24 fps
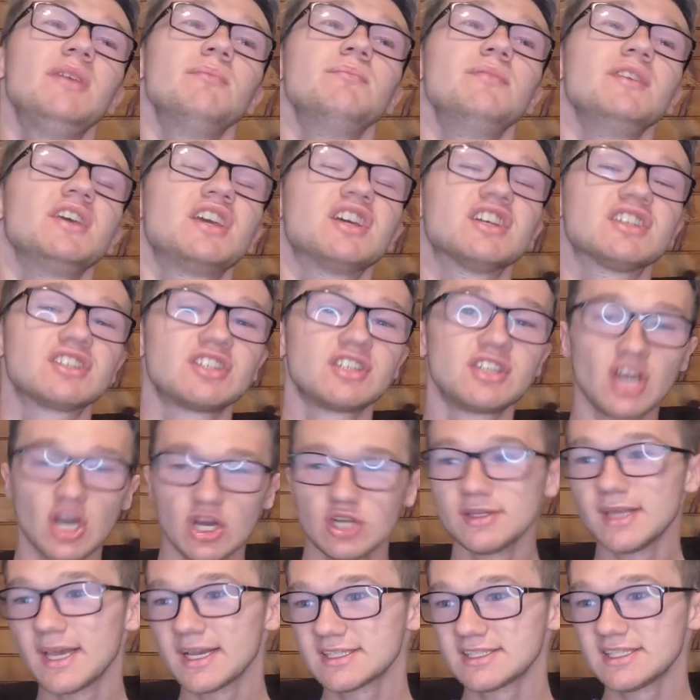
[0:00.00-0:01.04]
because
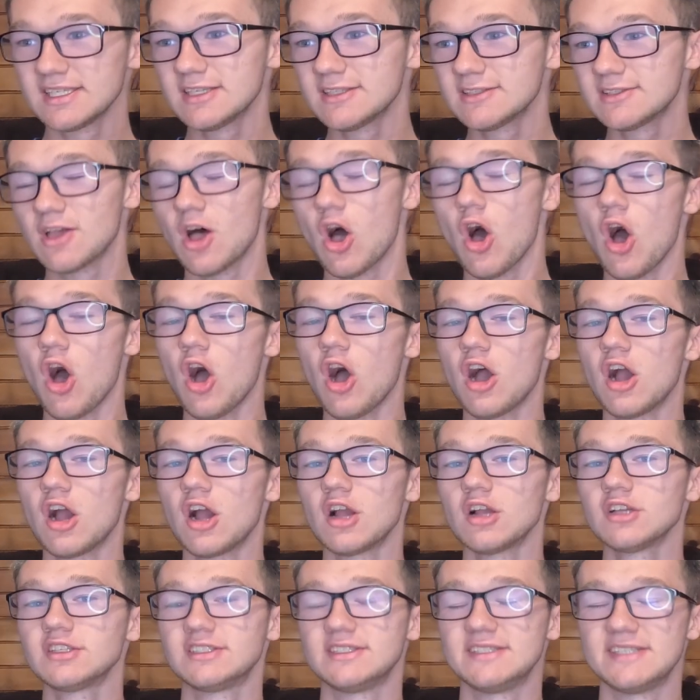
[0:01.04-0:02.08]
codexes
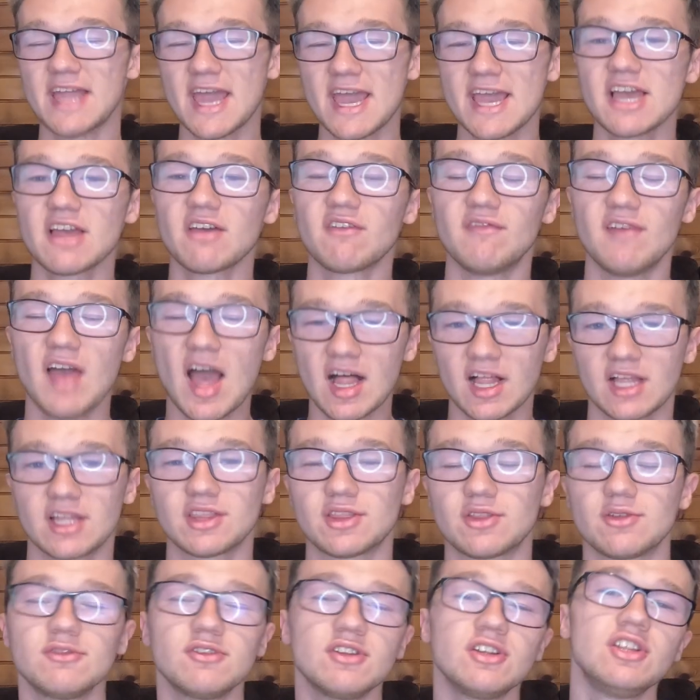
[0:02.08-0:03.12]
are staying
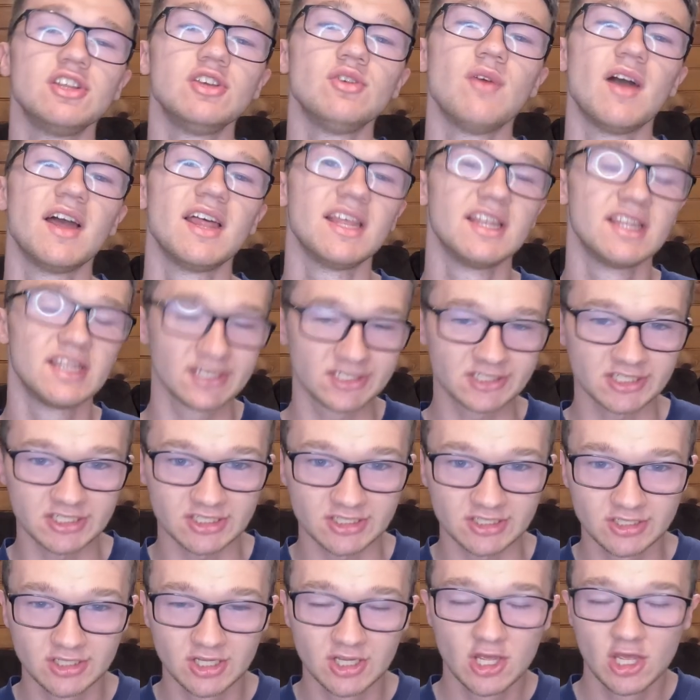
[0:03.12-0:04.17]
valid through the new edition,
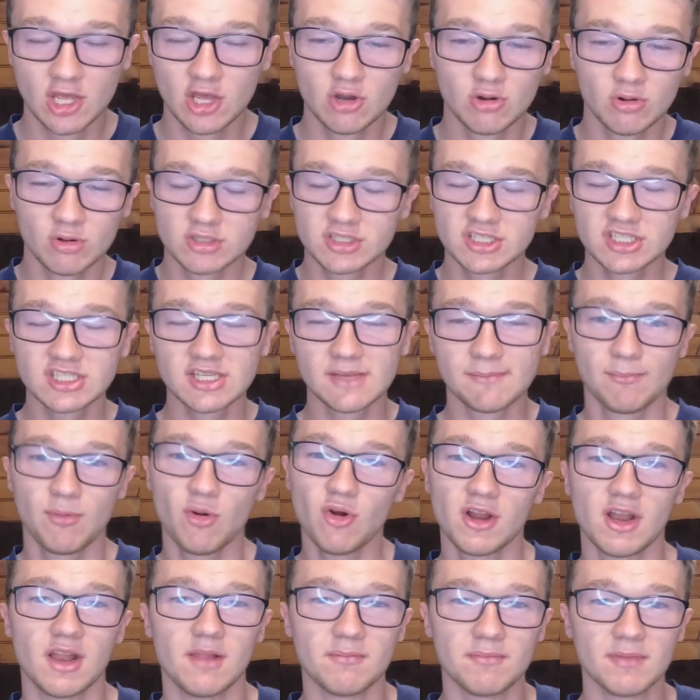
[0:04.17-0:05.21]
which is
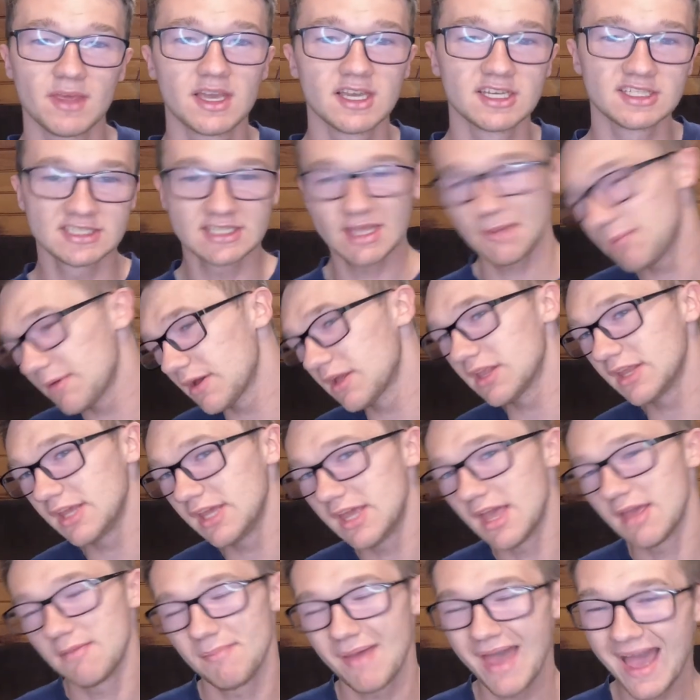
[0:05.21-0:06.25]
important because
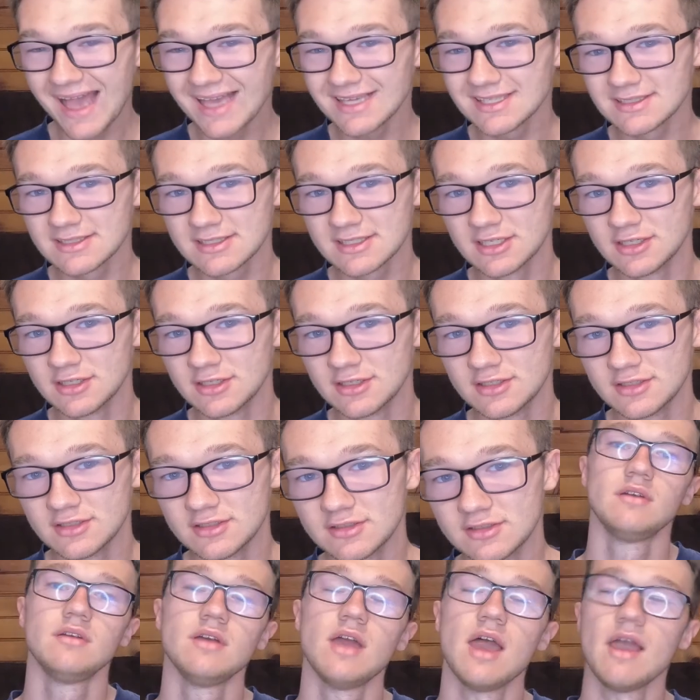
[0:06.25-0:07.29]
typically in past,
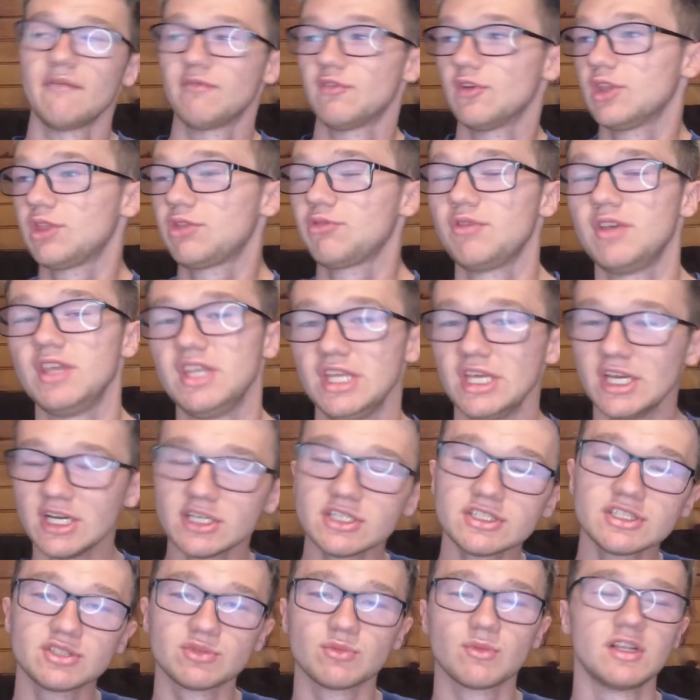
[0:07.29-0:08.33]
every 3
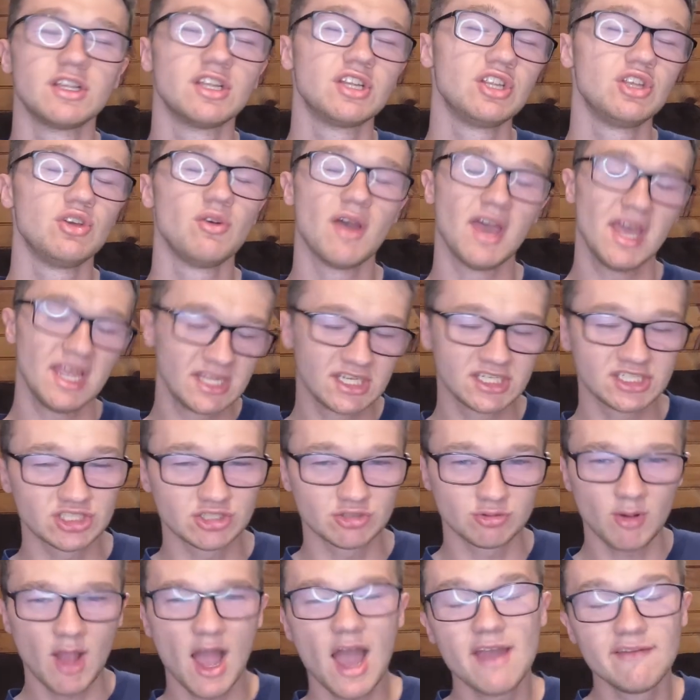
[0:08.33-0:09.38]
years when a new edition
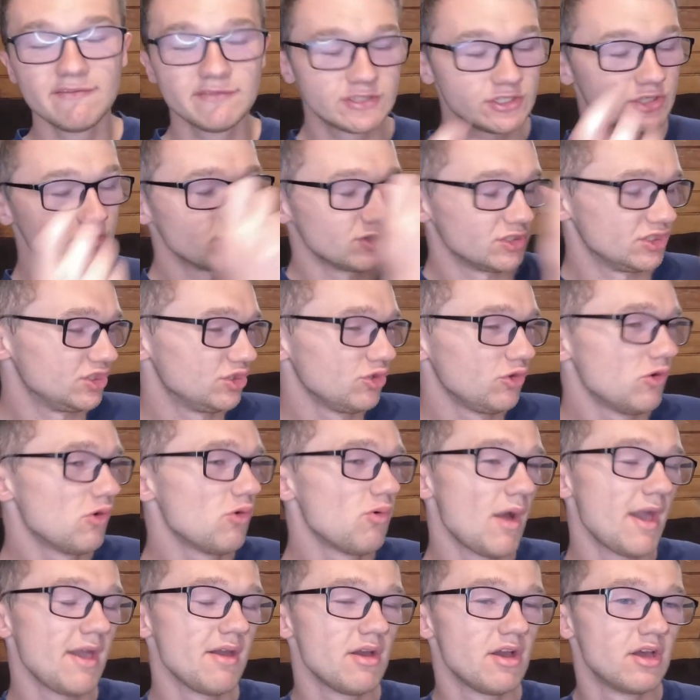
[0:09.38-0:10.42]
arrives, you would do
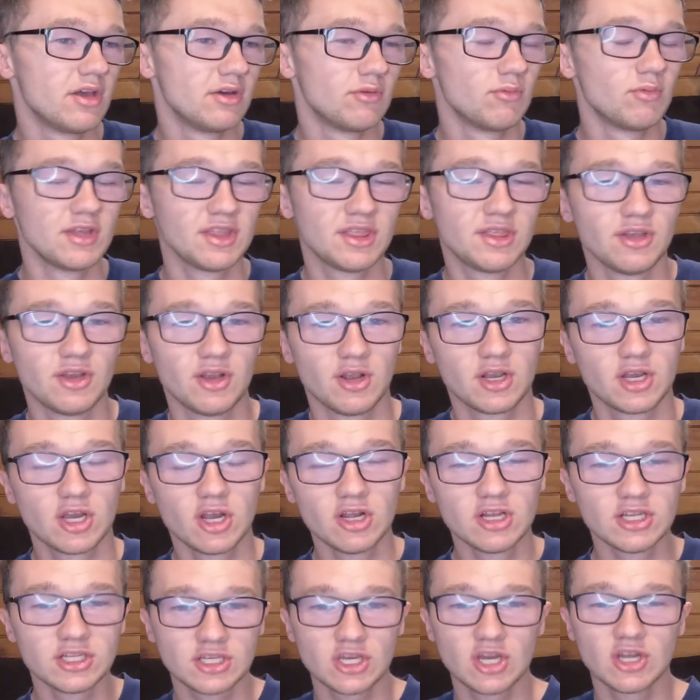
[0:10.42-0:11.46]
away with your
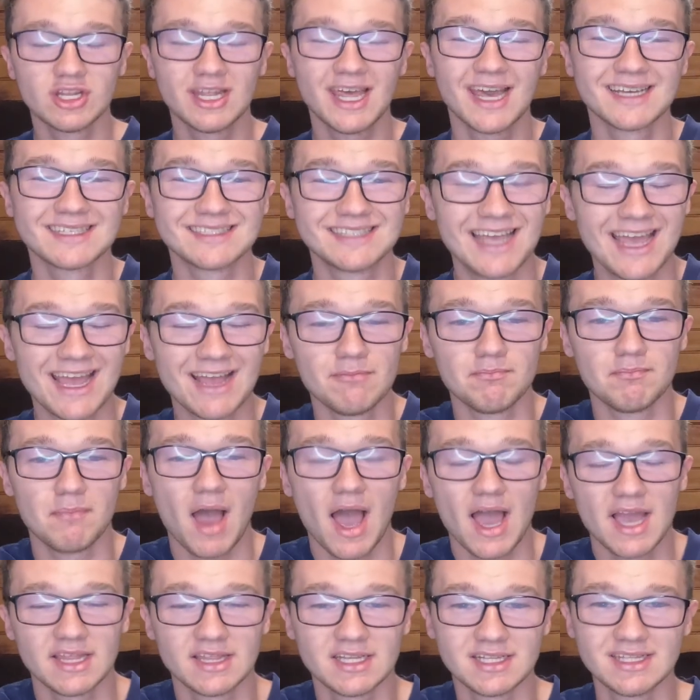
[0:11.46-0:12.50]
current codex and
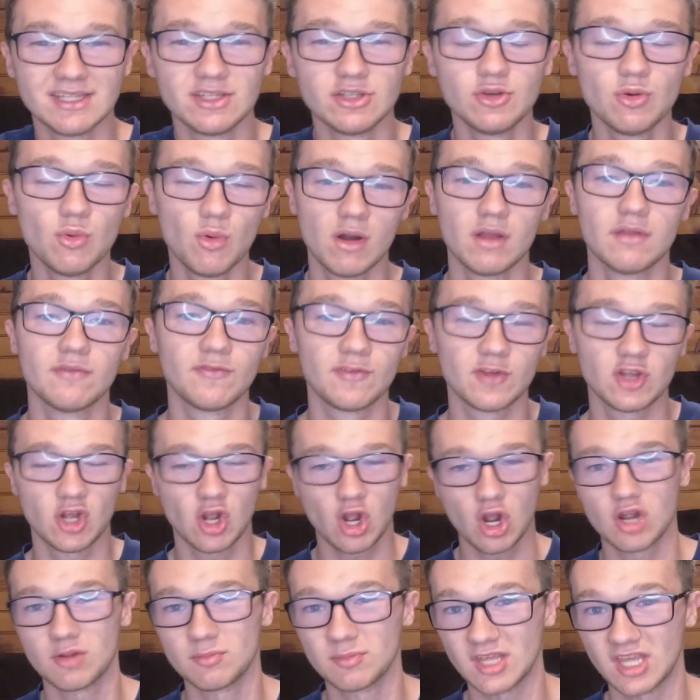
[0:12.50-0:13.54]
buy the new one for your
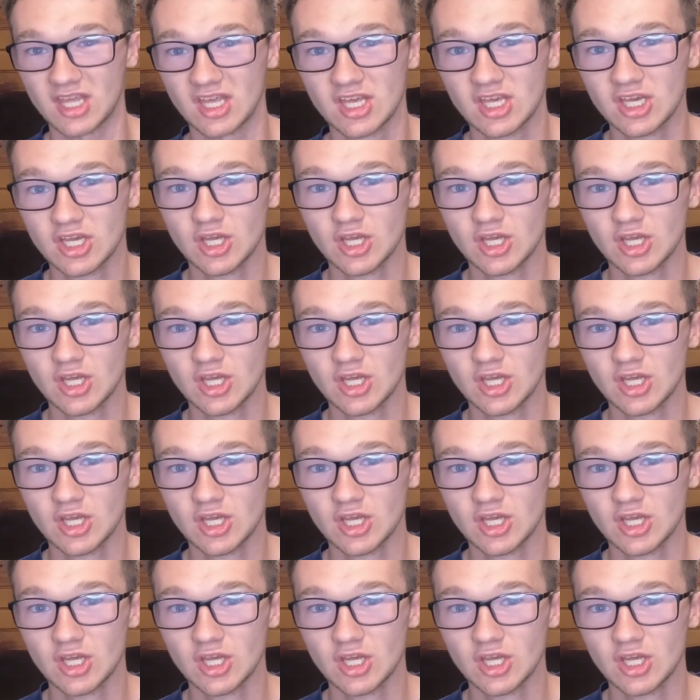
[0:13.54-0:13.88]
army,